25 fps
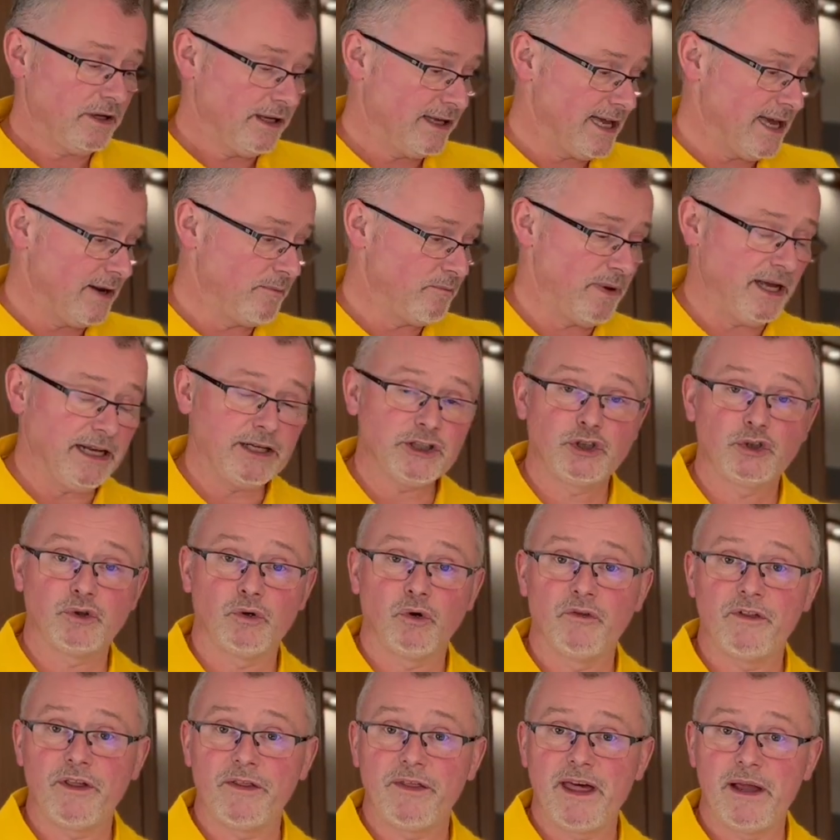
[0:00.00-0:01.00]
Again, make
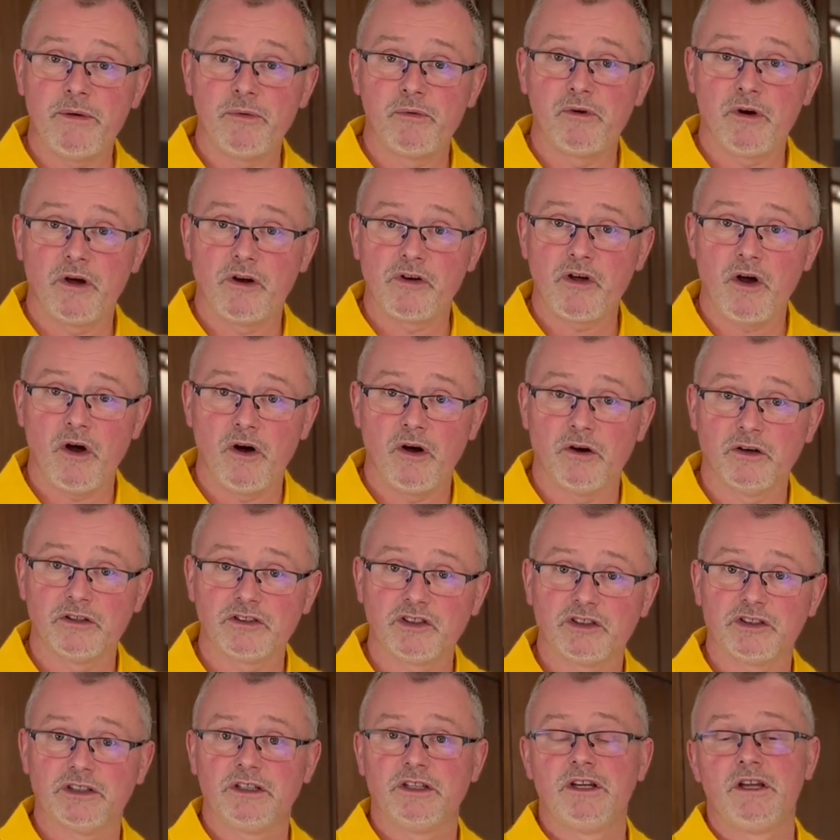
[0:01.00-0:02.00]
sure that they were on hot.
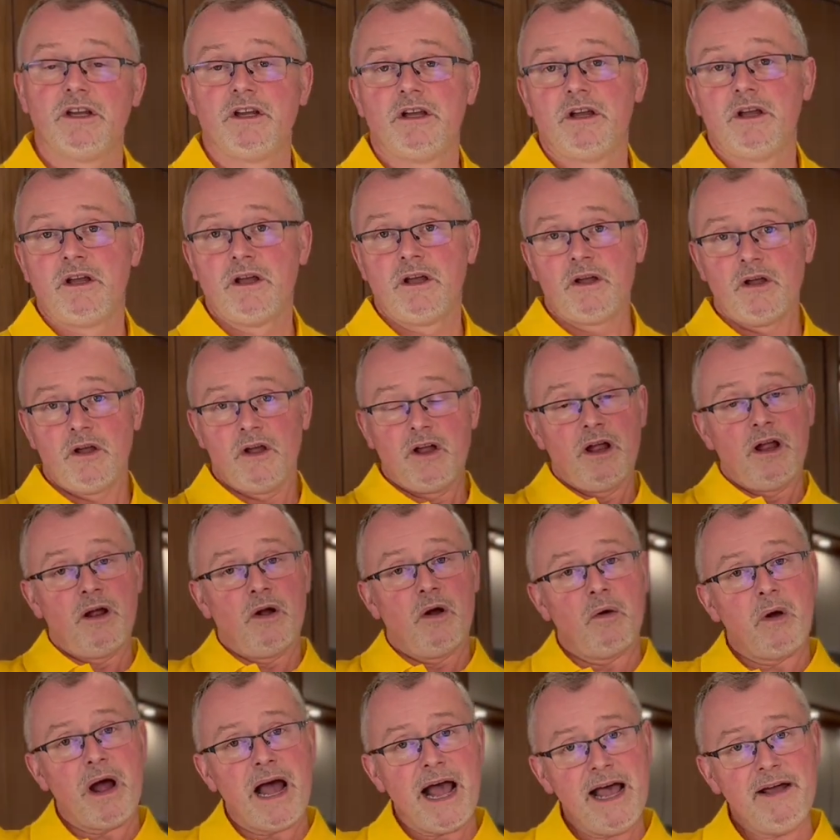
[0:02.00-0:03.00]

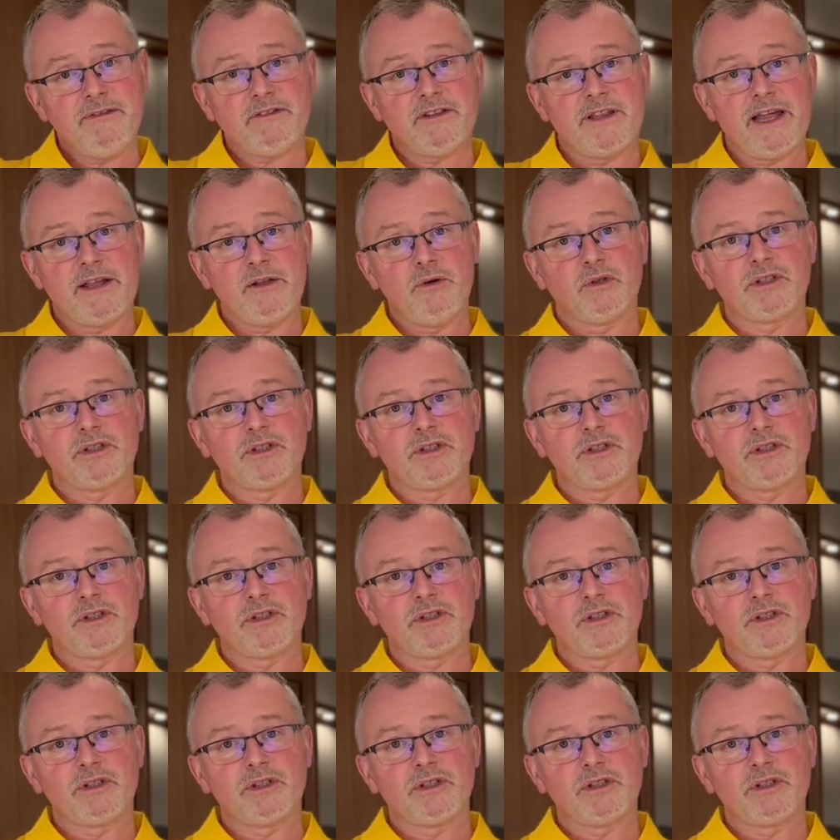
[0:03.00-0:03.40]
After that,